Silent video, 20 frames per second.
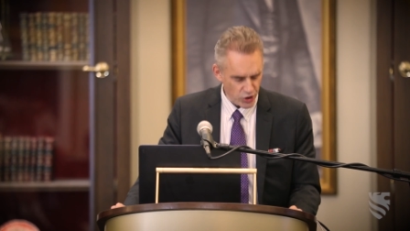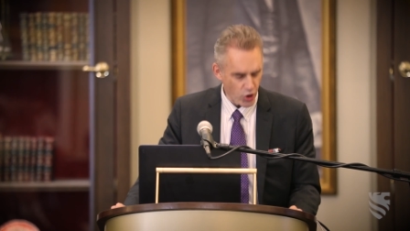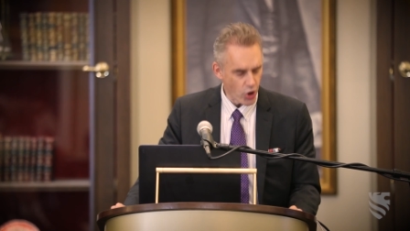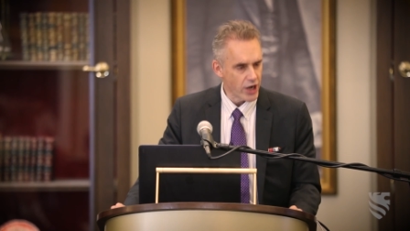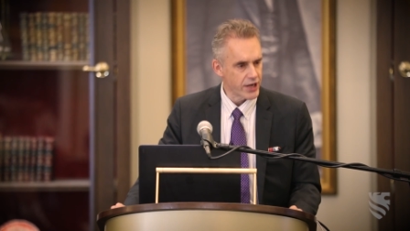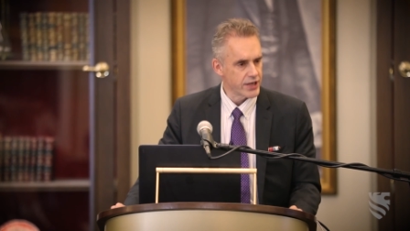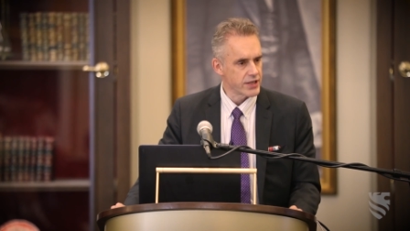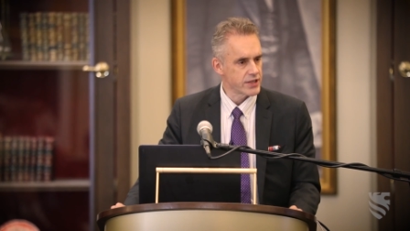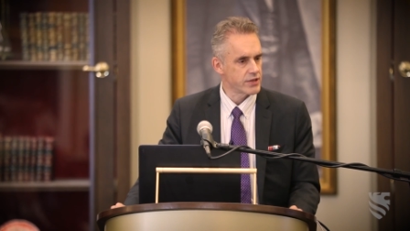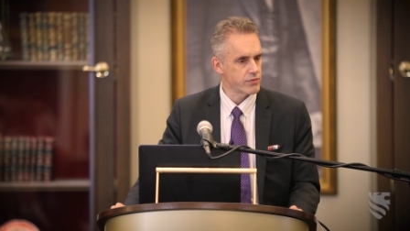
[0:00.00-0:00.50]

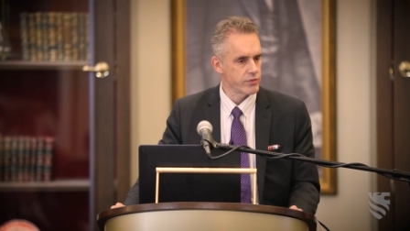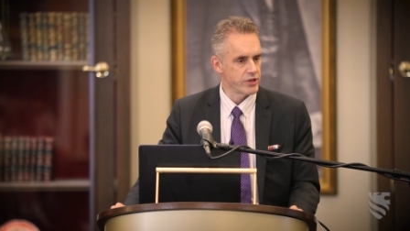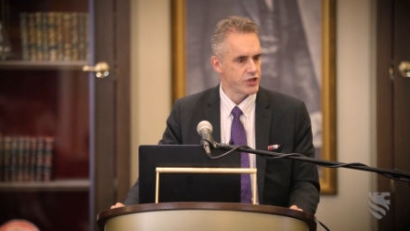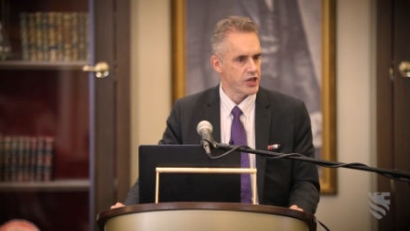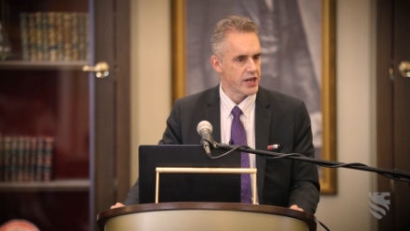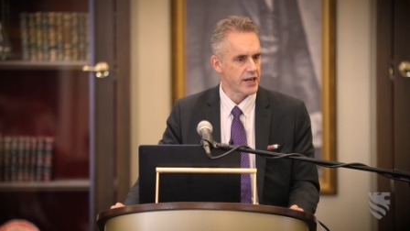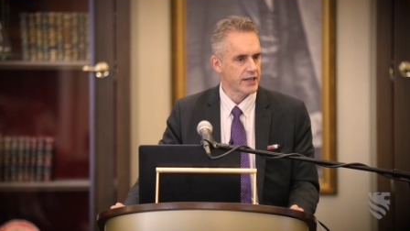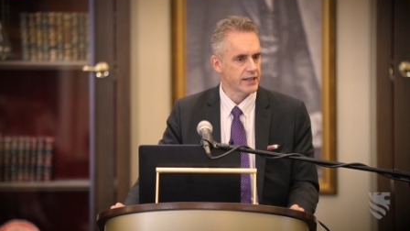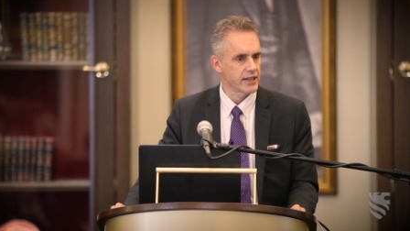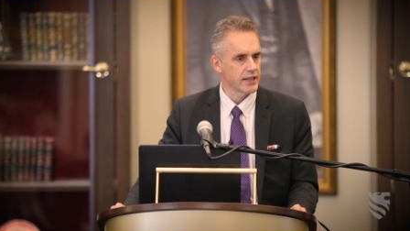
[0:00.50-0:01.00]
God is
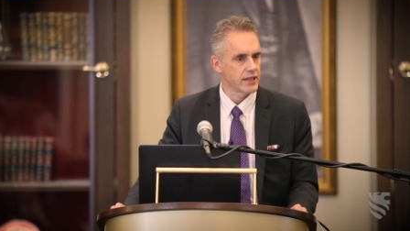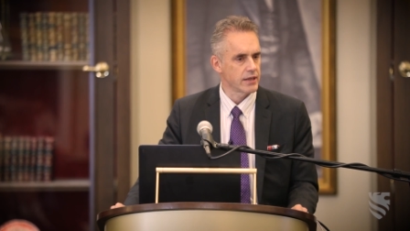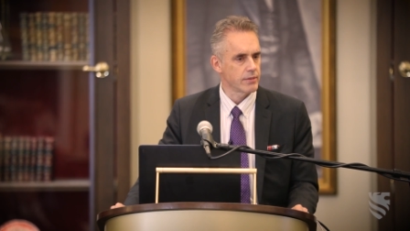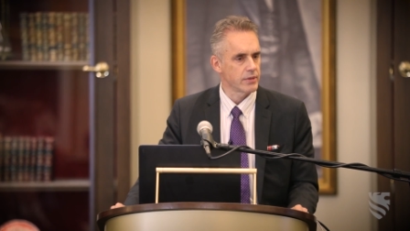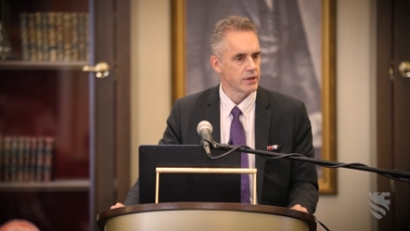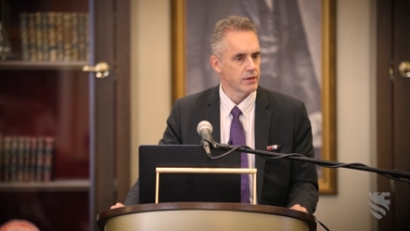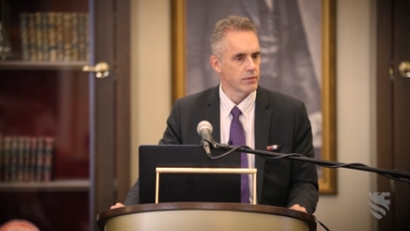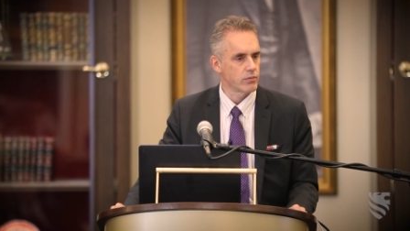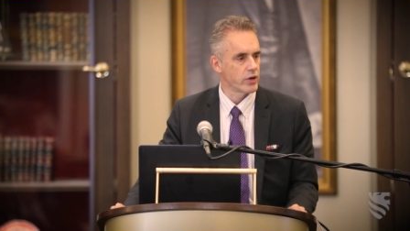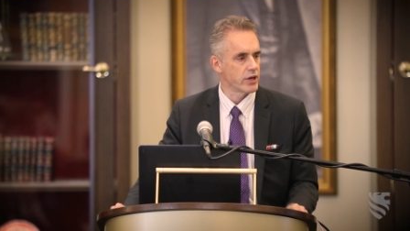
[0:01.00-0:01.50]
rejecting
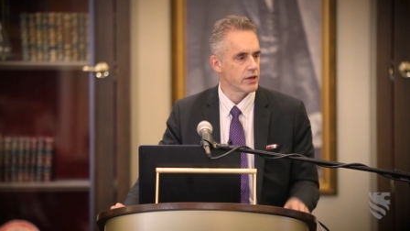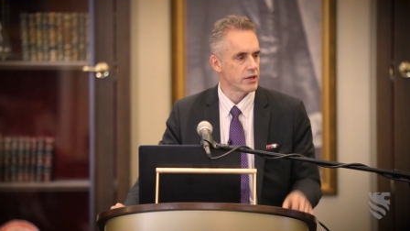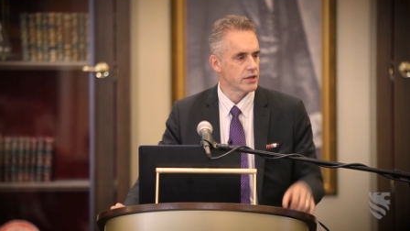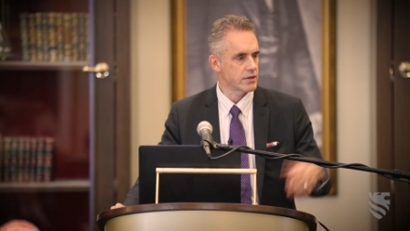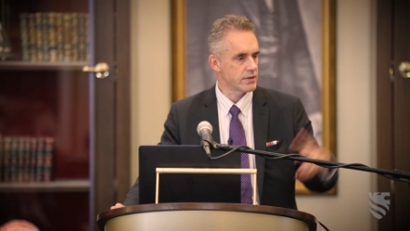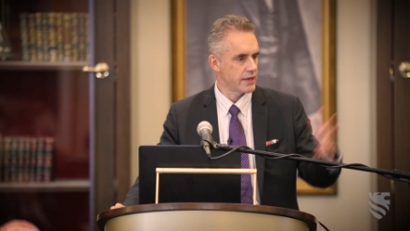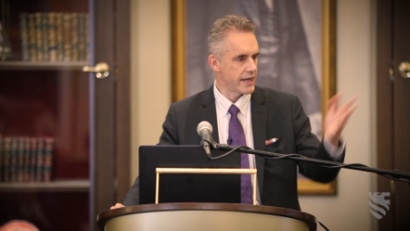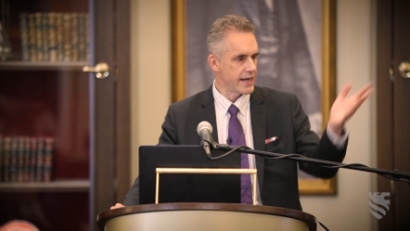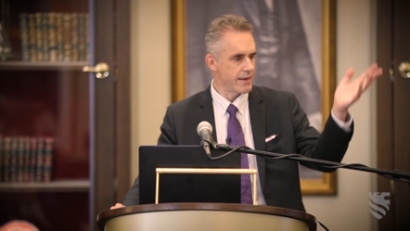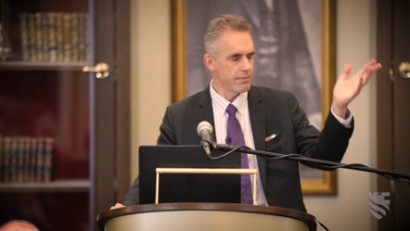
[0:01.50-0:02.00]
them. And
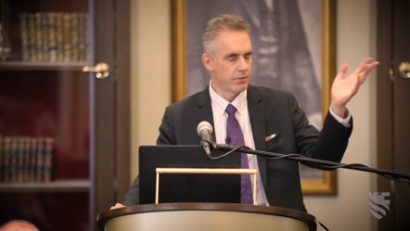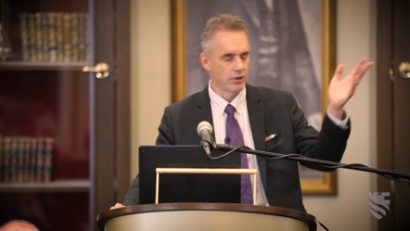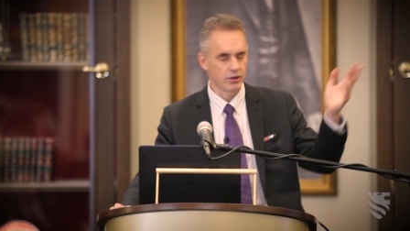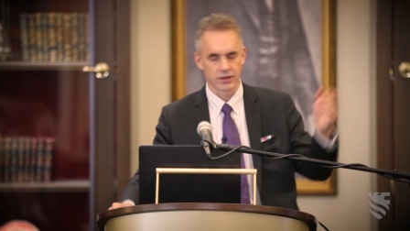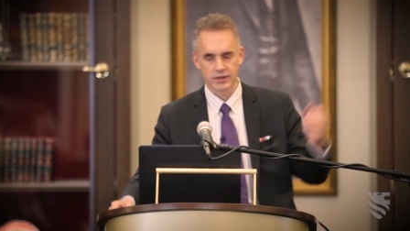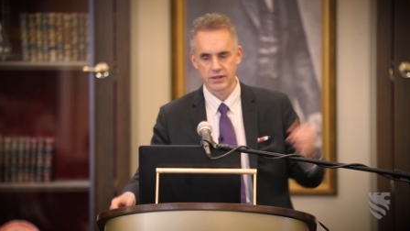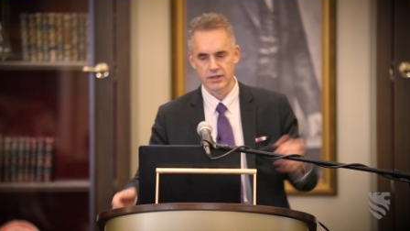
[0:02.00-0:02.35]
whereas Abel,